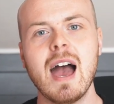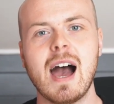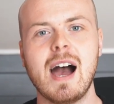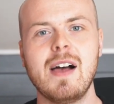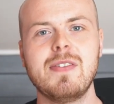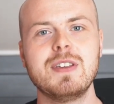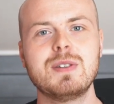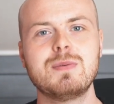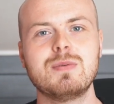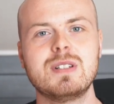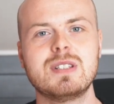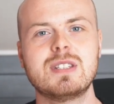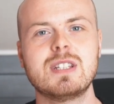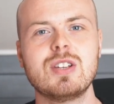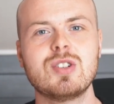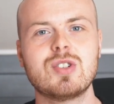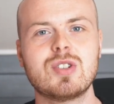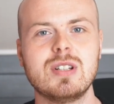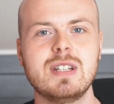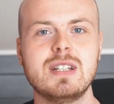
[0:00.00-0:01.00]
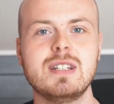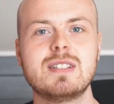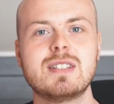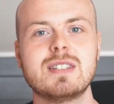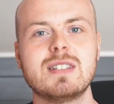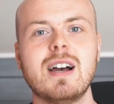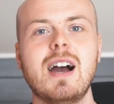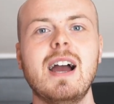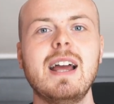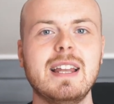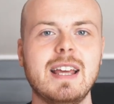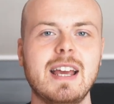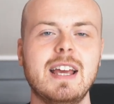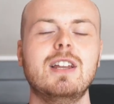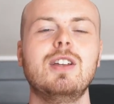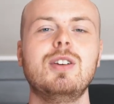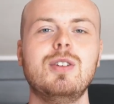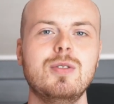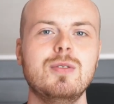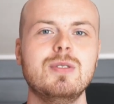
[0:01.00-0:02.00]
and this would essentially sign
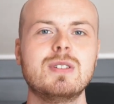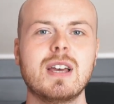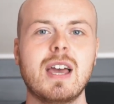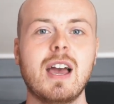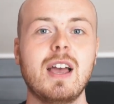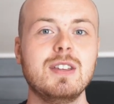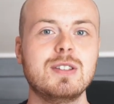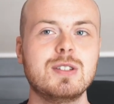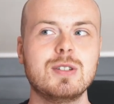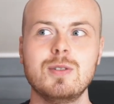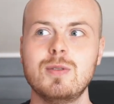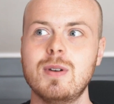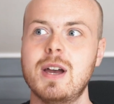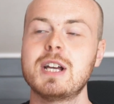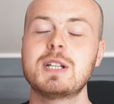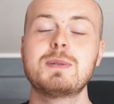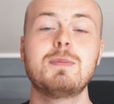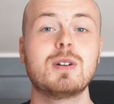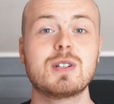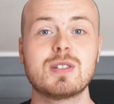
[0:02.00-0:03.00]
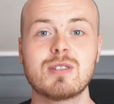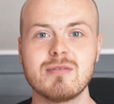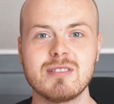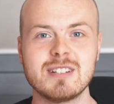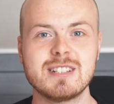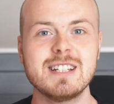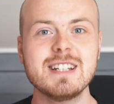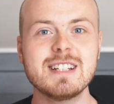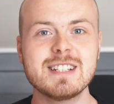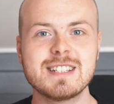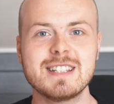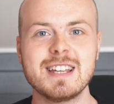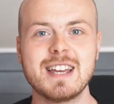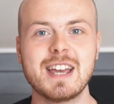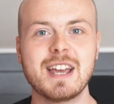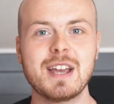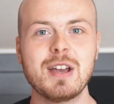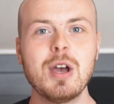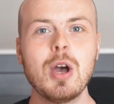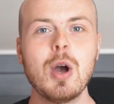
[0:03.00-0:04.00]
in a user into Xbox
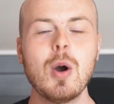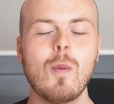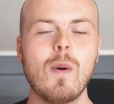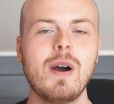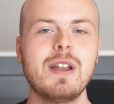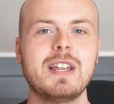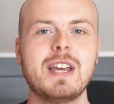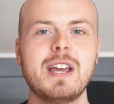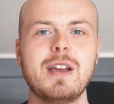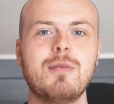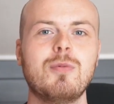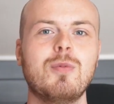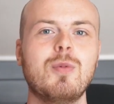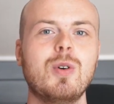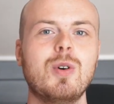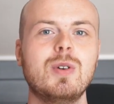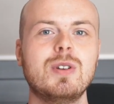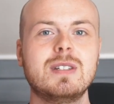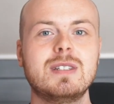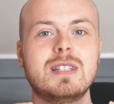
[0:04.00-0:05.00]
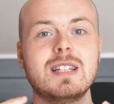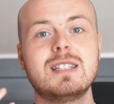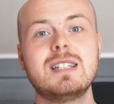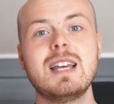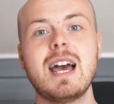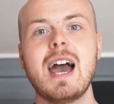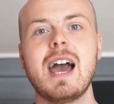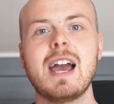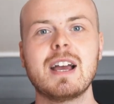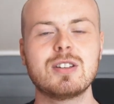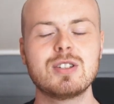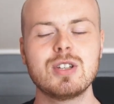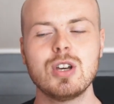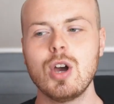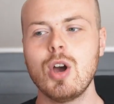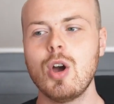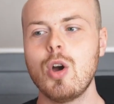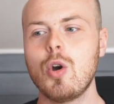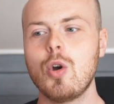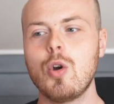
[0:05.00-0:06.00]
360 when it would detect
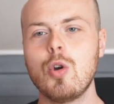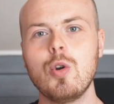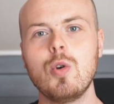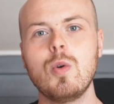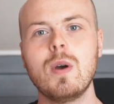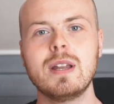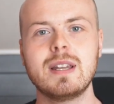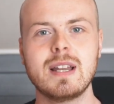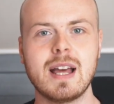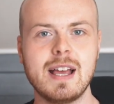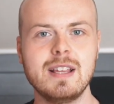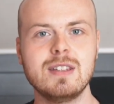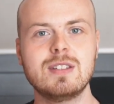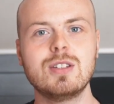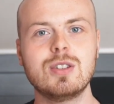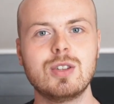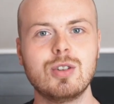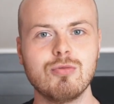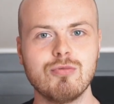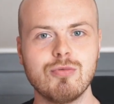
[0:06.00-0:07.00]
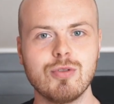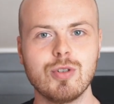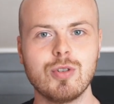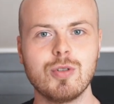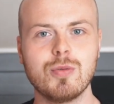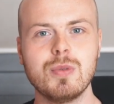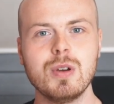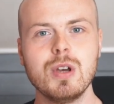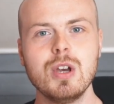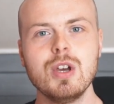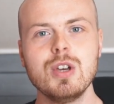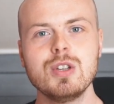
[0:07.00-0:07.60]
who had entered the room.